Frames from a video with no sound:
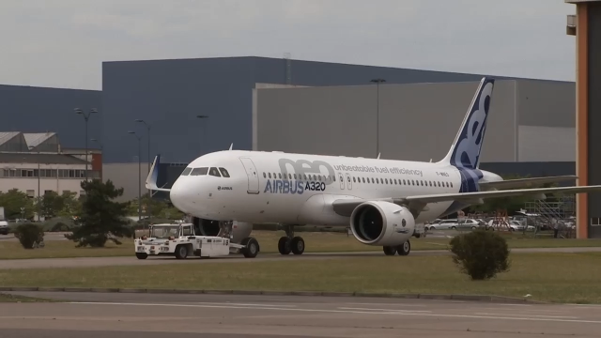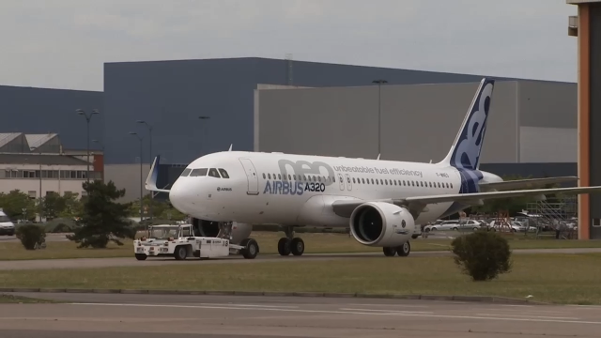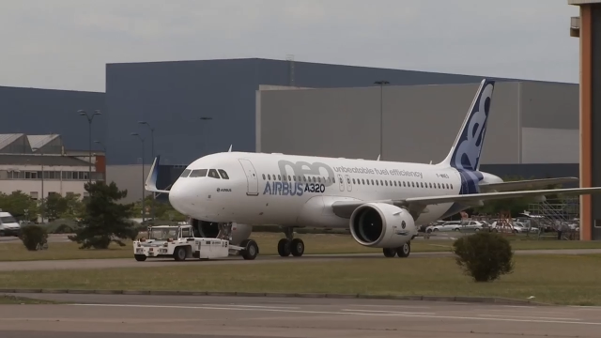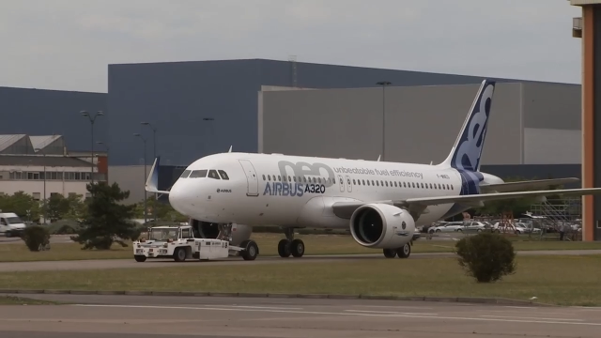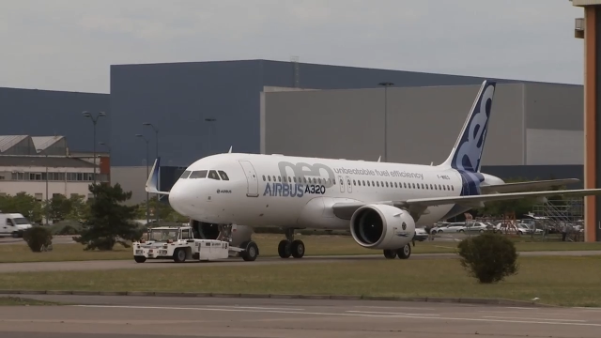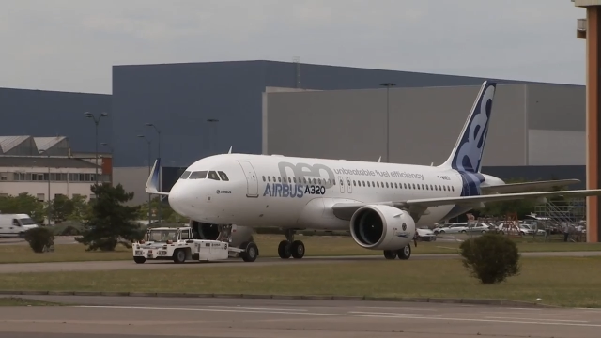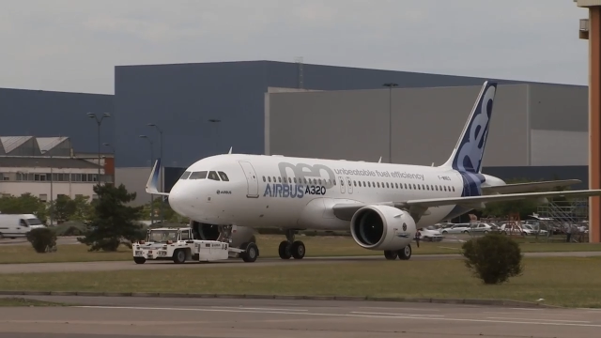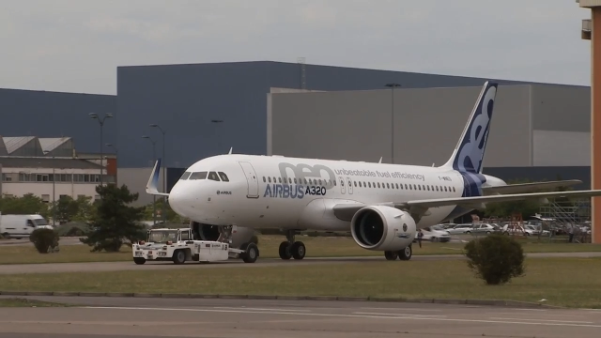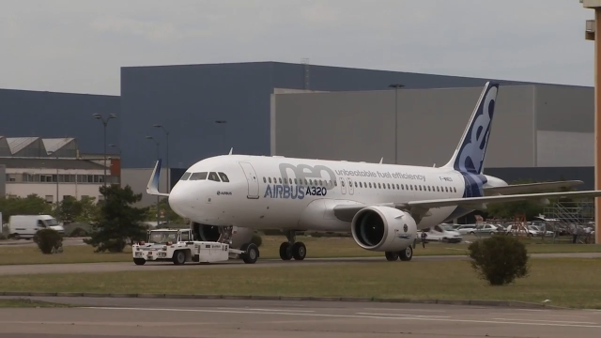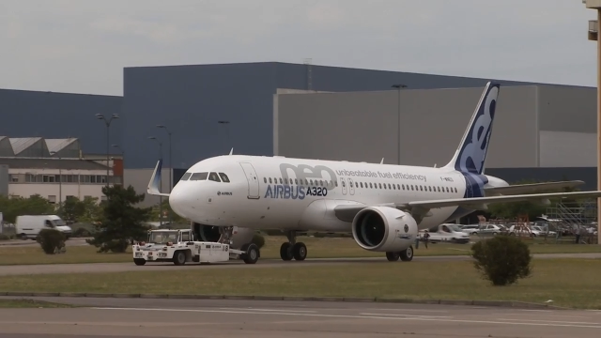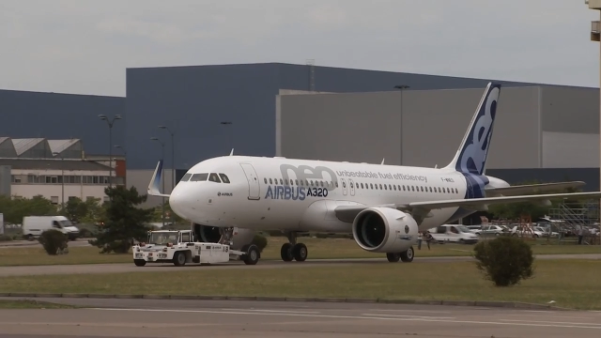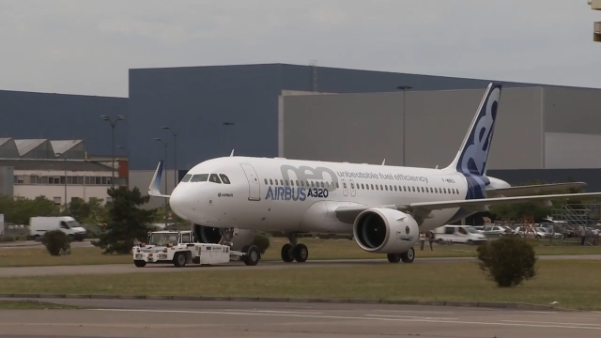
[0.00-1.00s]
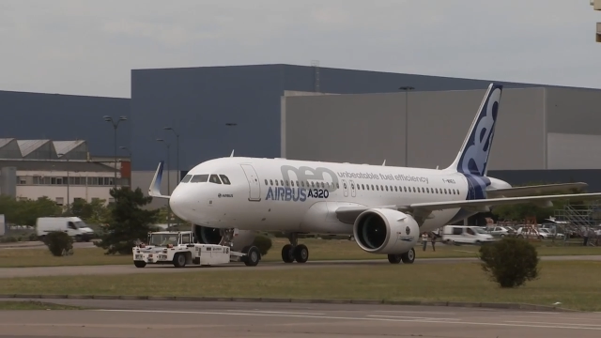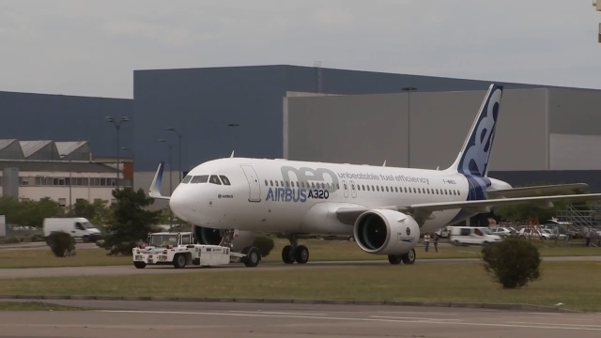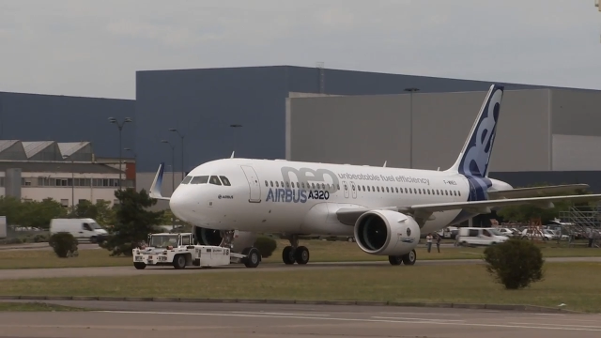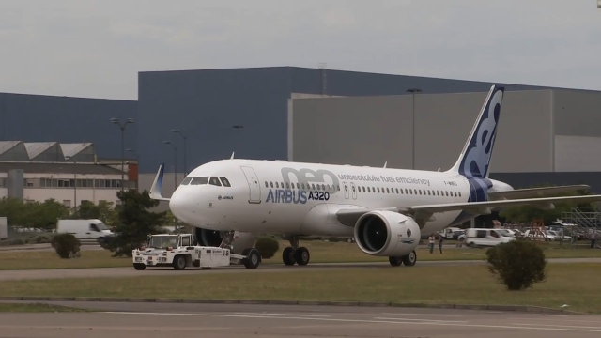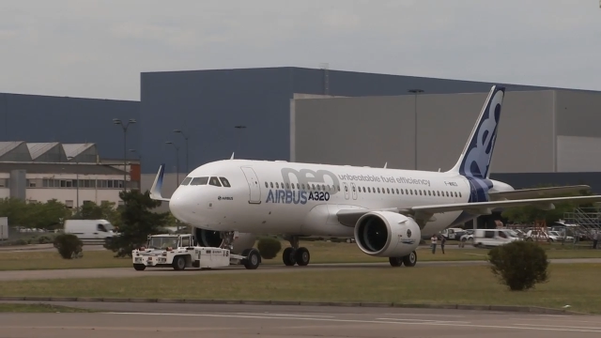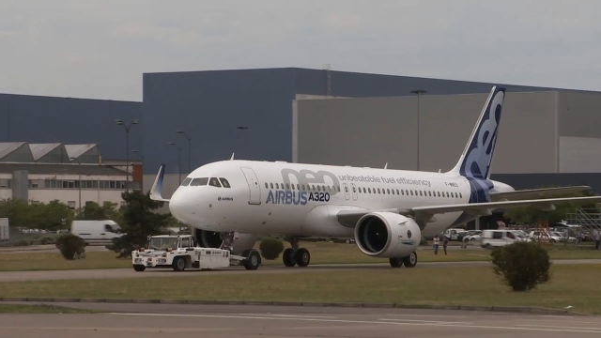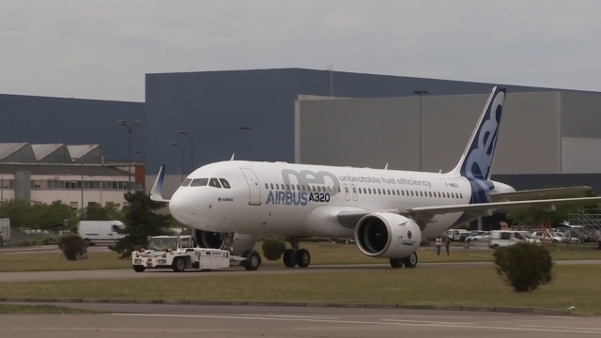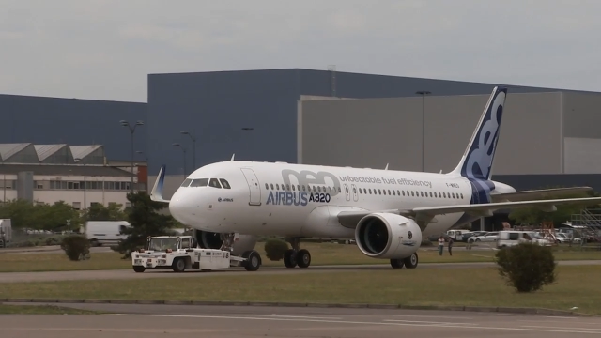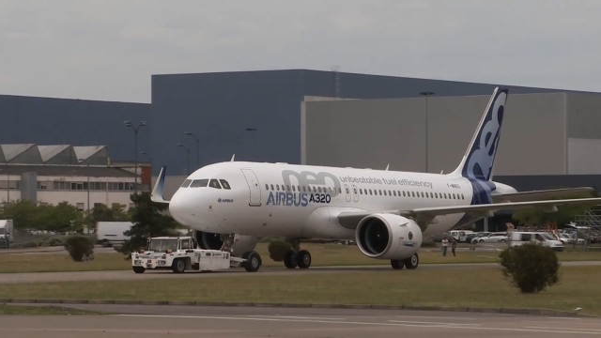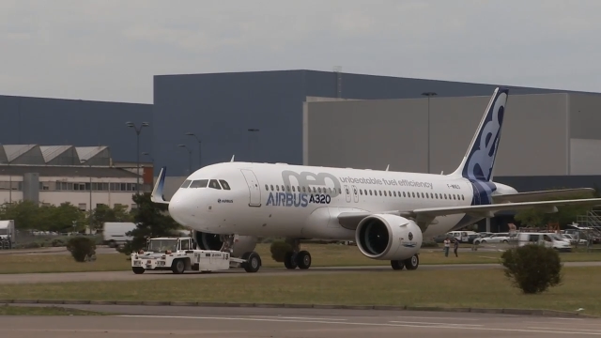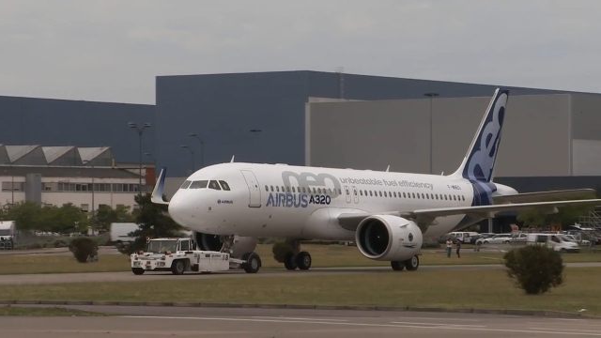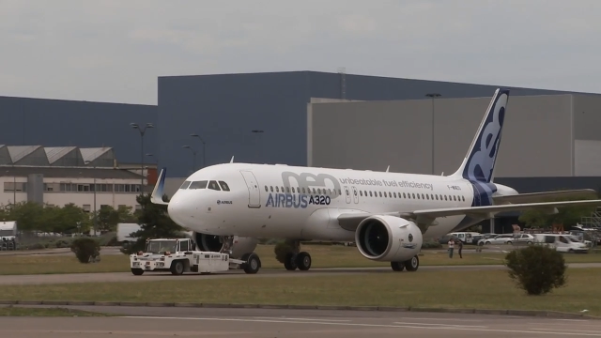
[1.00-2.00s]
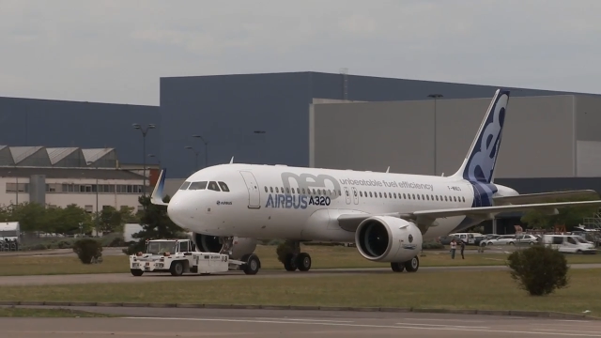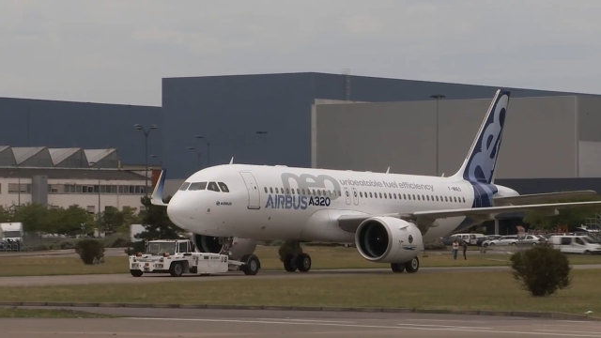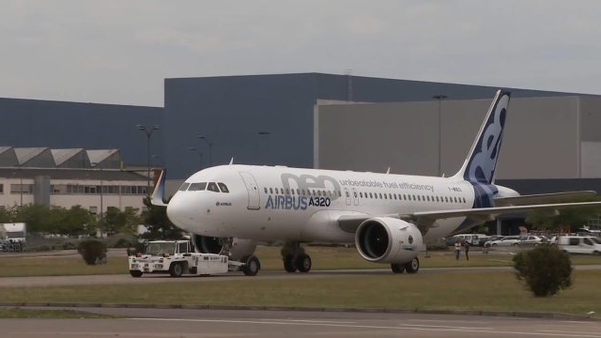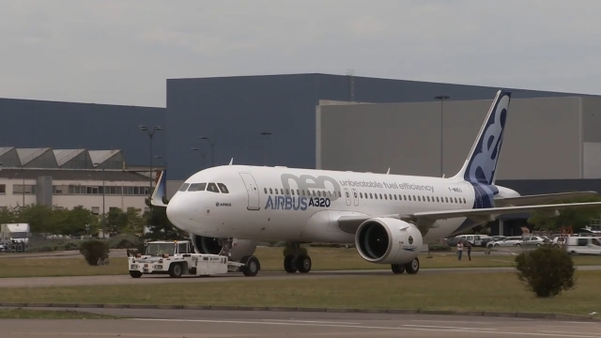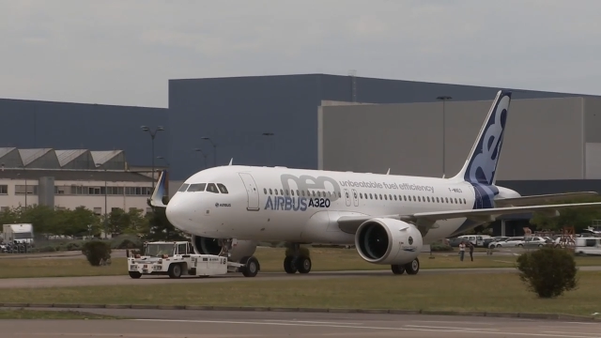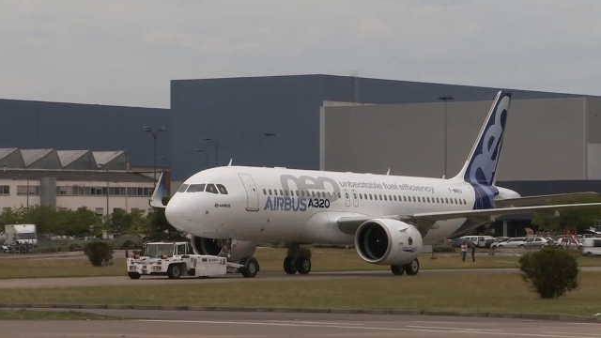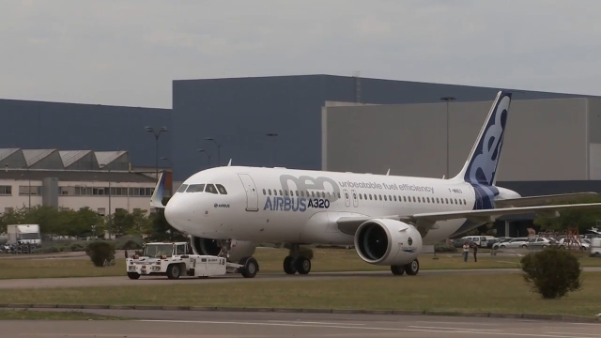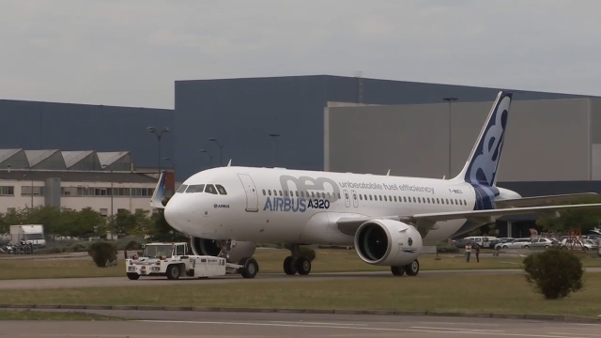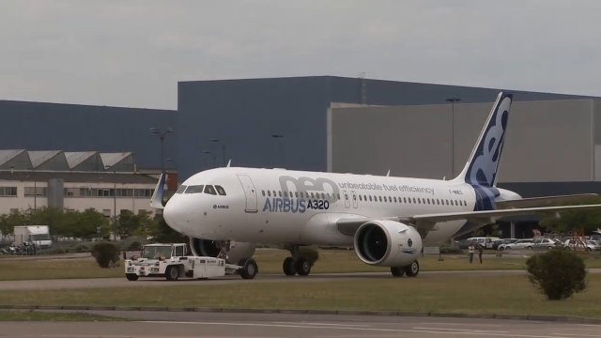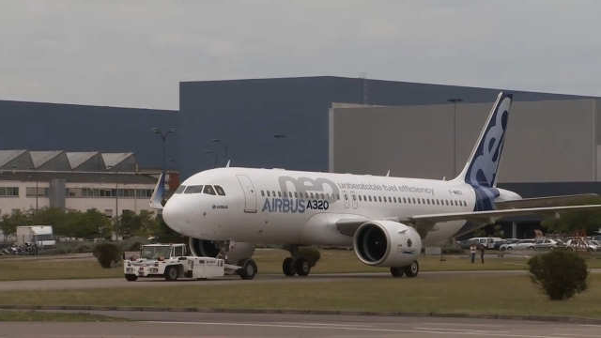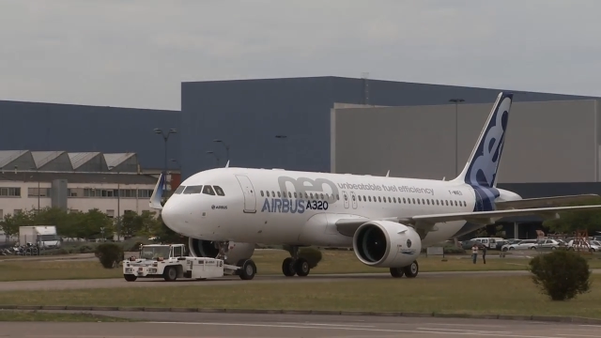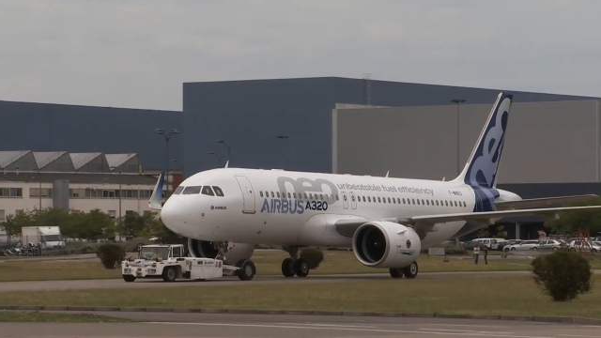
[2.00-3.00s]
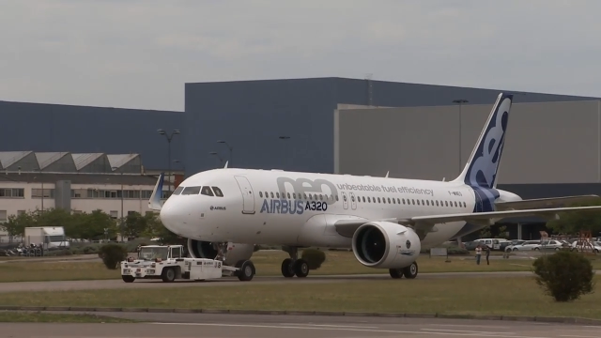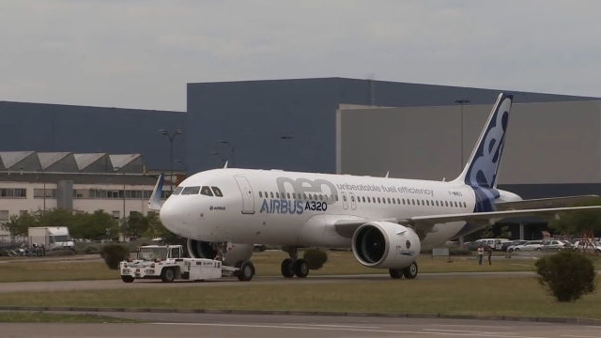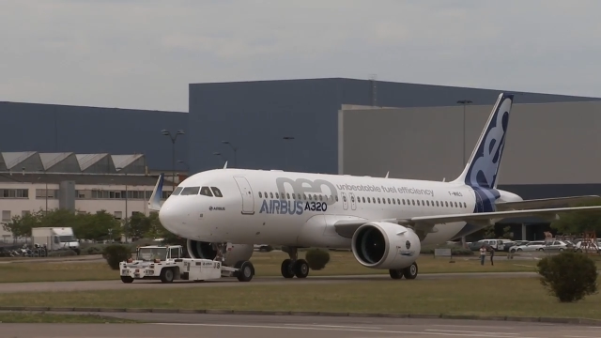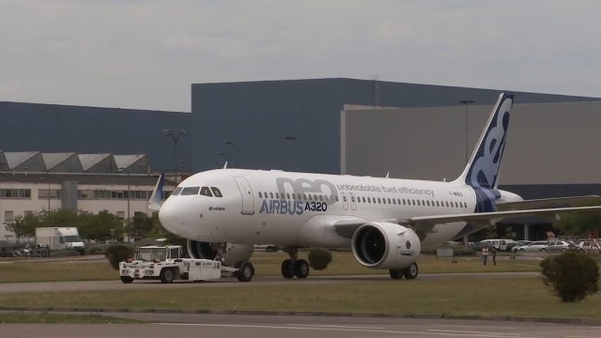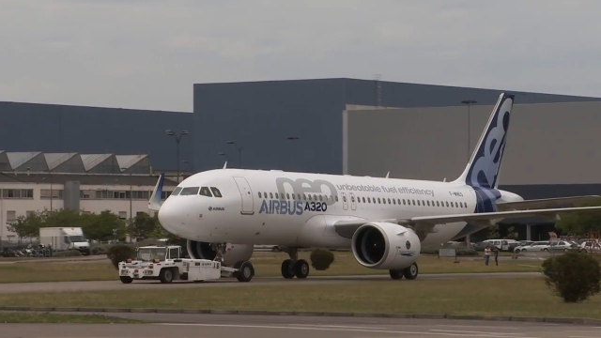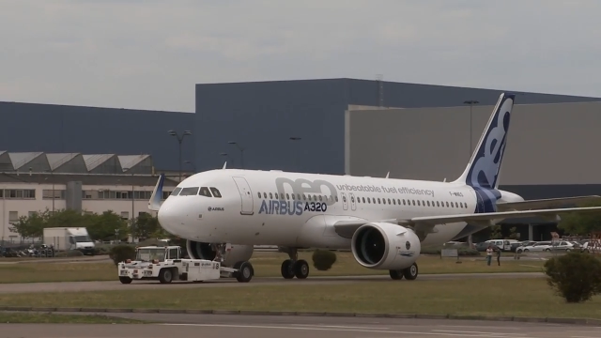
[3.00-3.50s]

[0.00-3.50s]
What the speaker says: (no speaker visible)